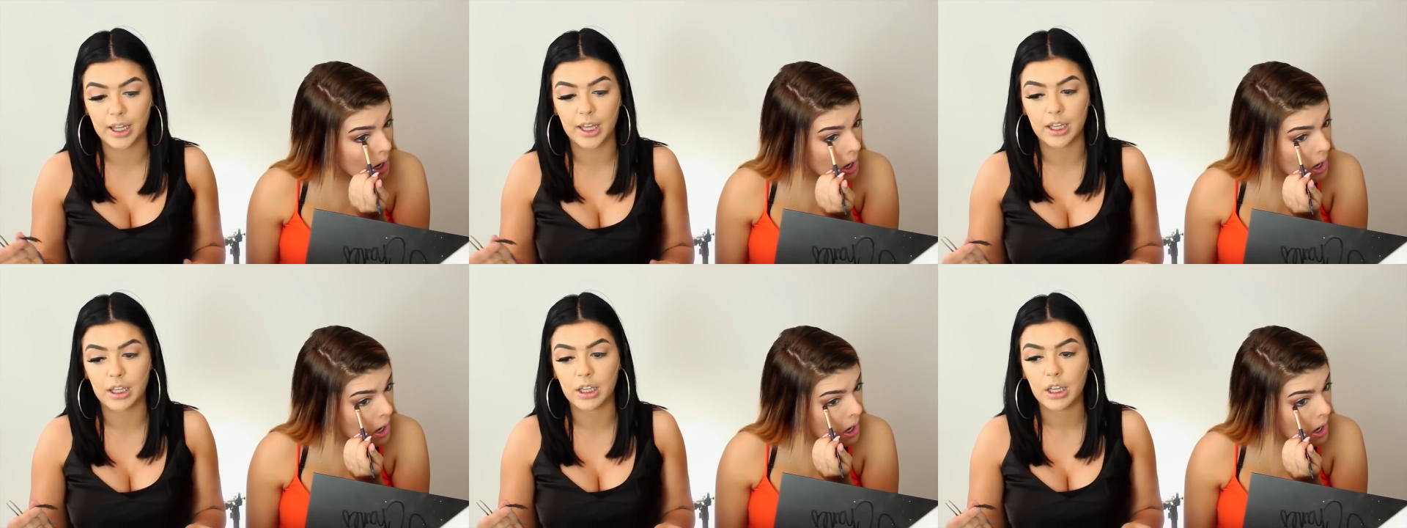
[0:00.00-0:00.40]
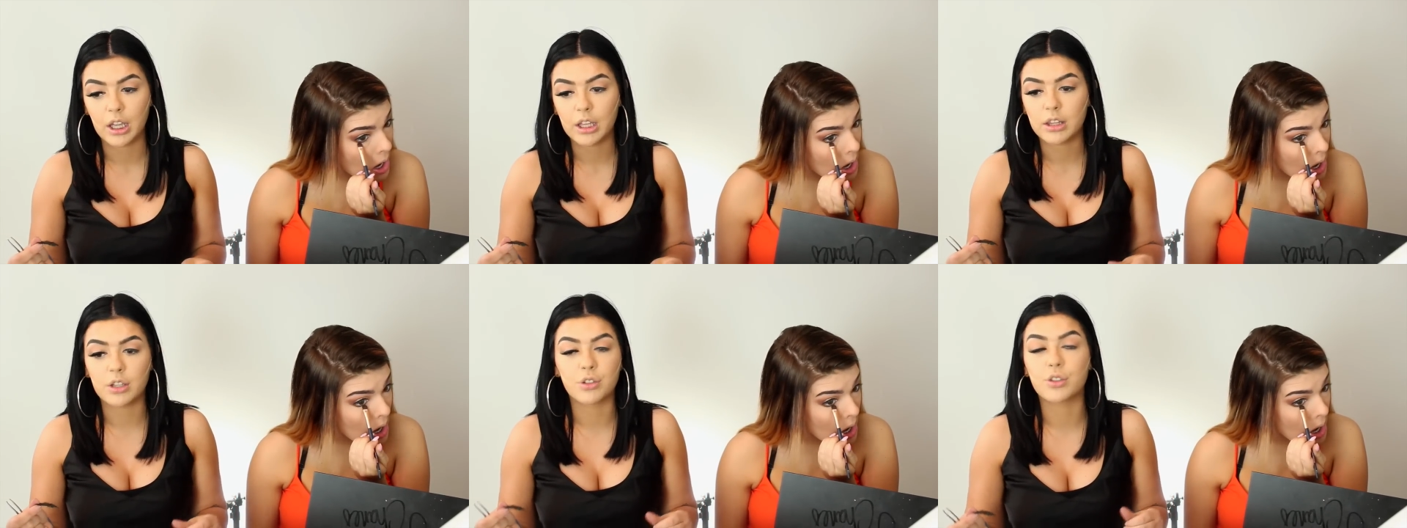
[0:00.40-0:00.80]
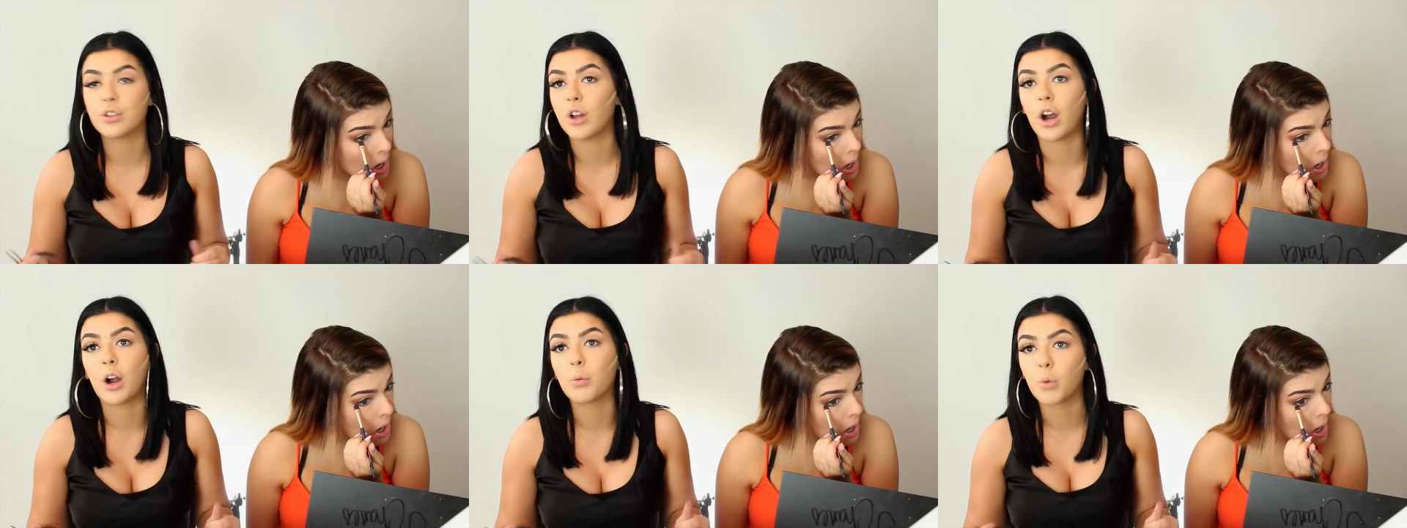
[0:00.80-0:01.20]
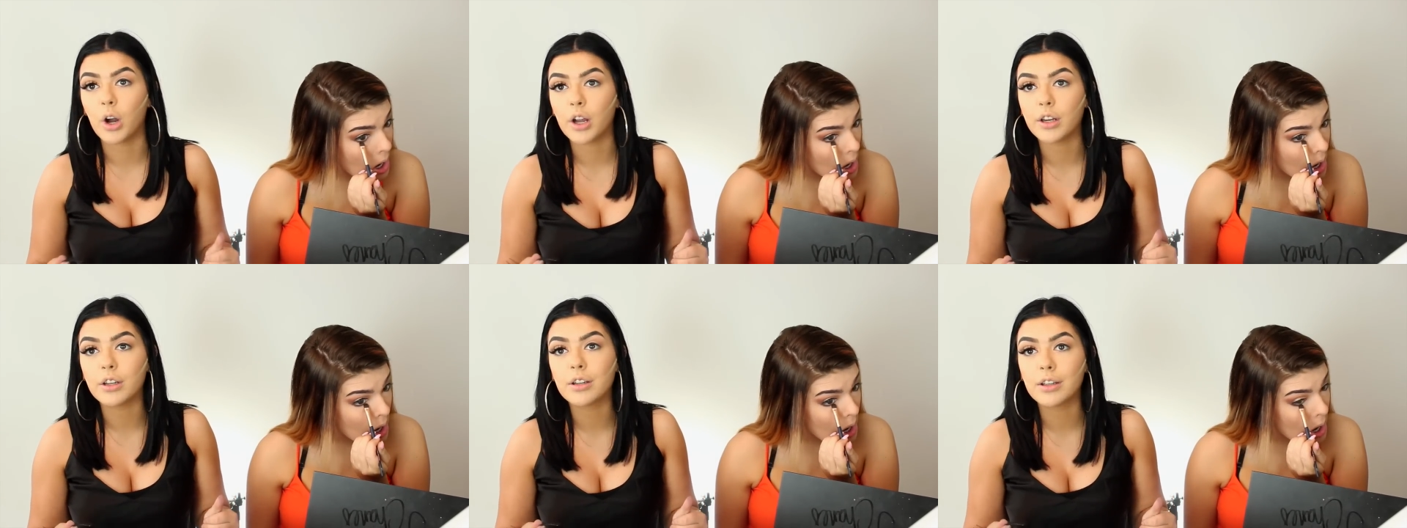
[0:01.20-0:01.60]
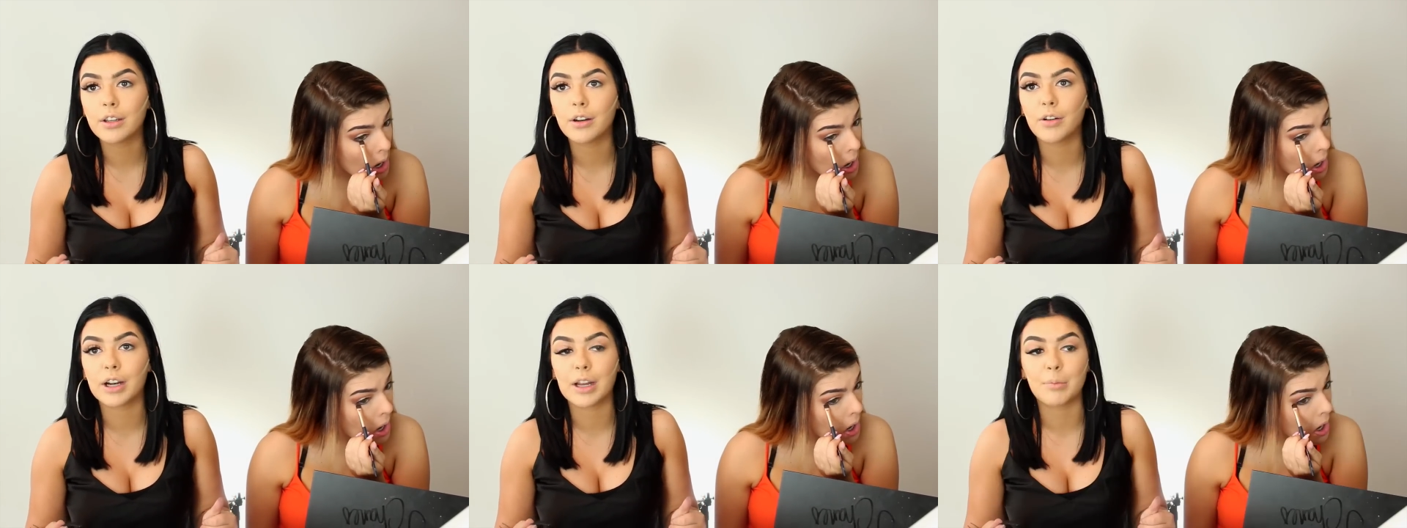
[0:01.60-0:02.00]
Speaker 1: Like, there's not one,
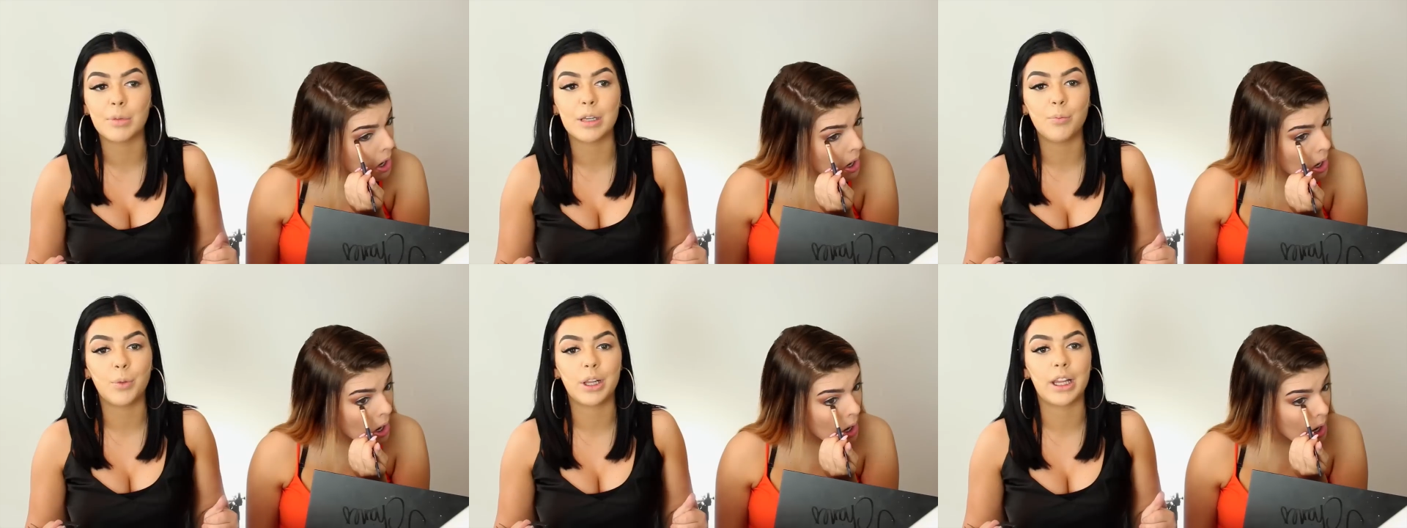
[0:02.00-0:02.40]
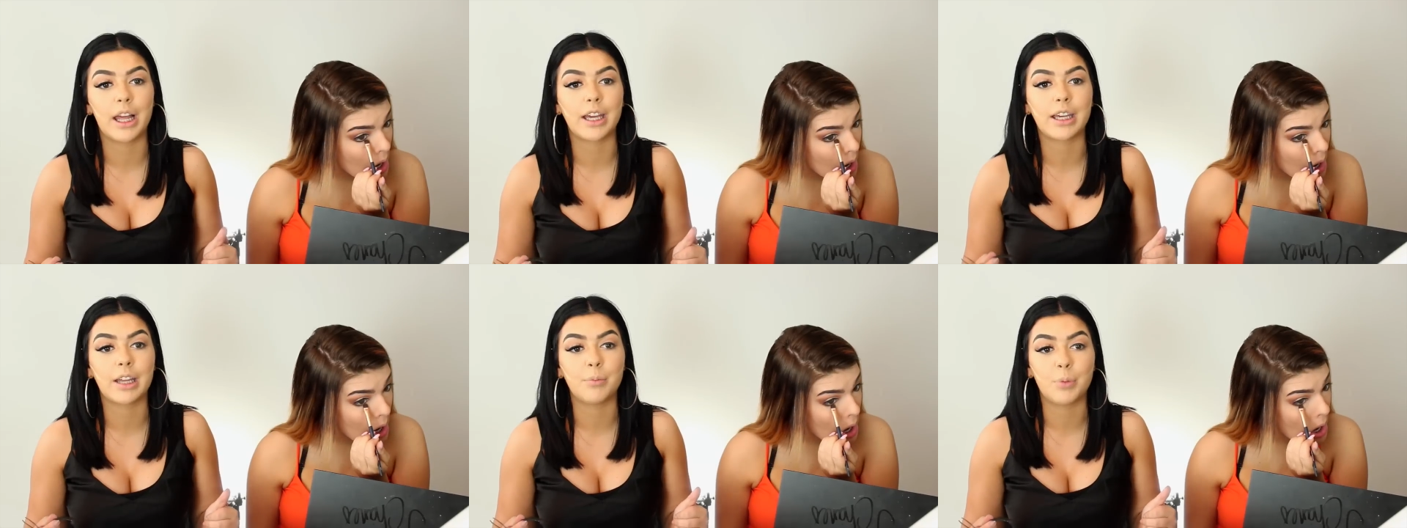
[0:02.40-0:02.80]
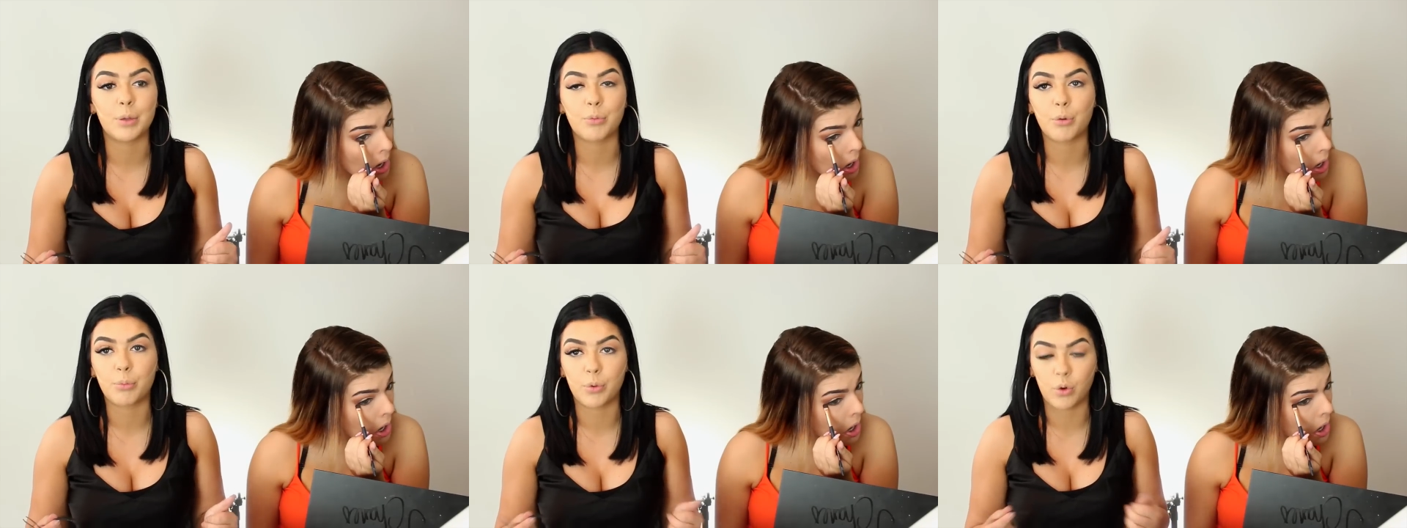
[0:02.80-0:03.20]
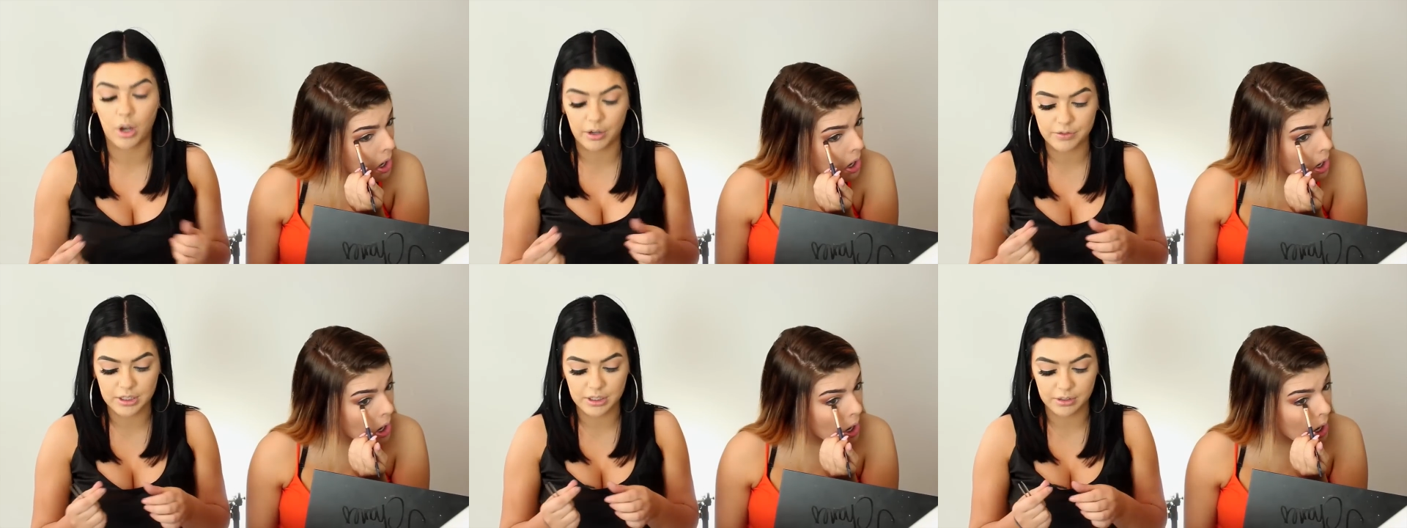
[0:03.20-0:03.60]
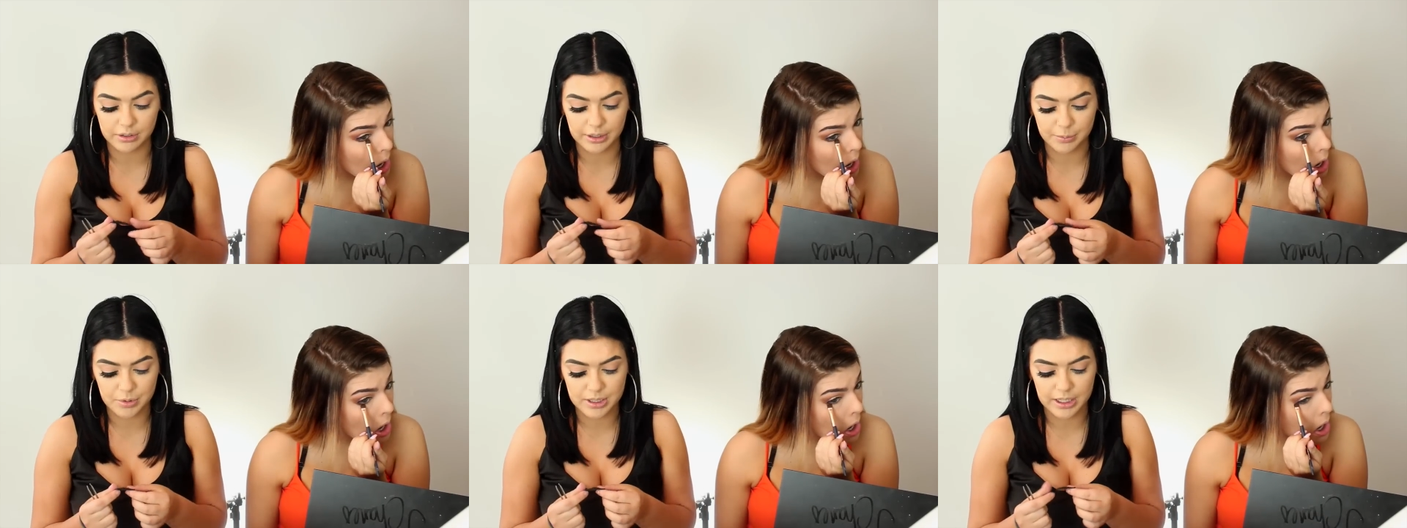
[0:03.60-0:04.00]
you know what I mean? But like, can people pull off teal
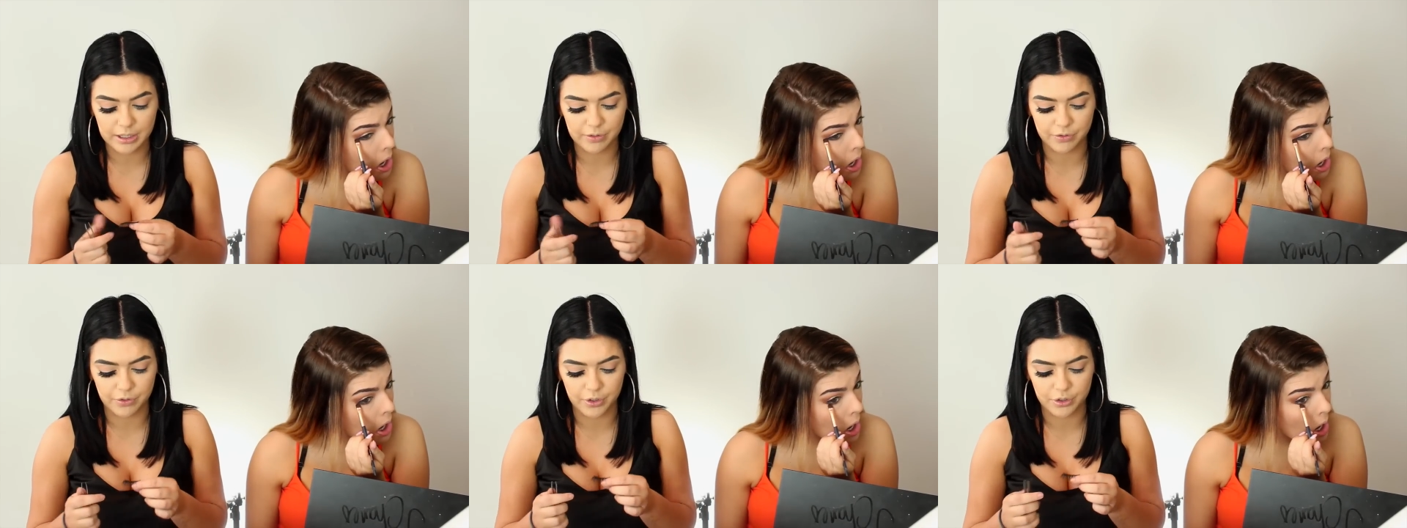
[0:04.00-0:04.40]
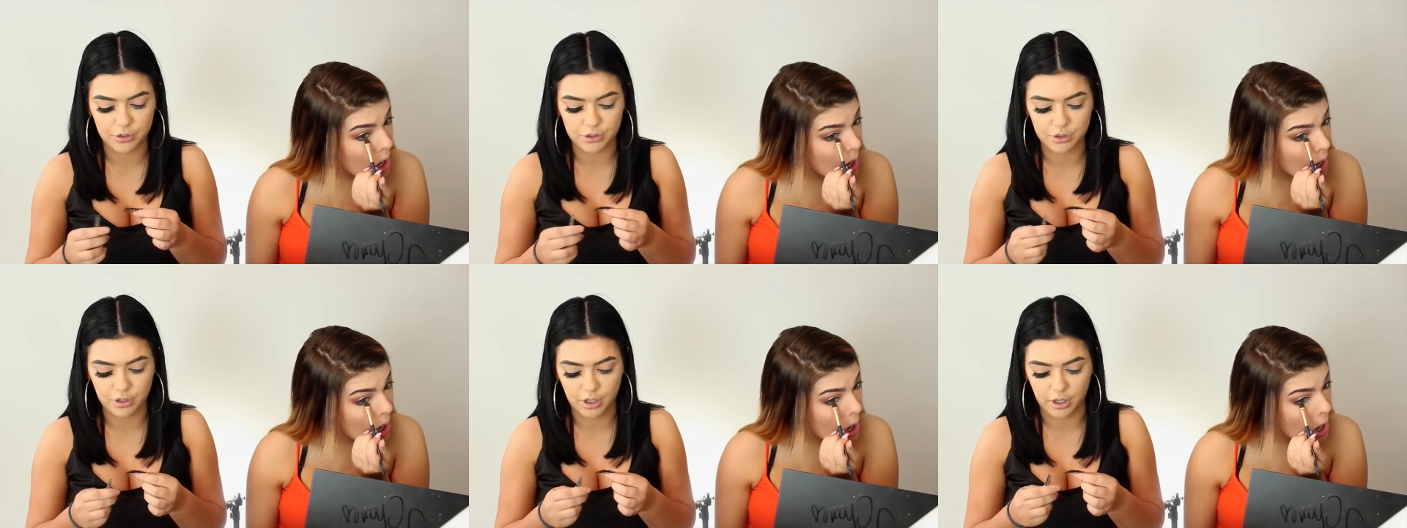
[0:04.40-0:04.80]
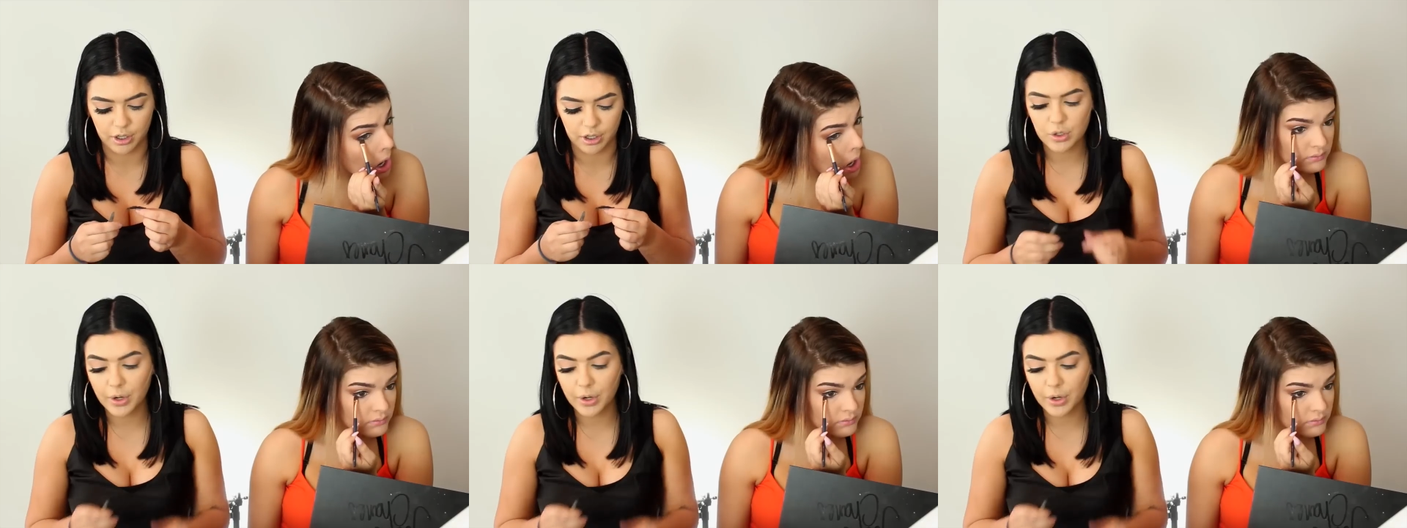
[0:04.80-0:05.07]
lipstick? For sure.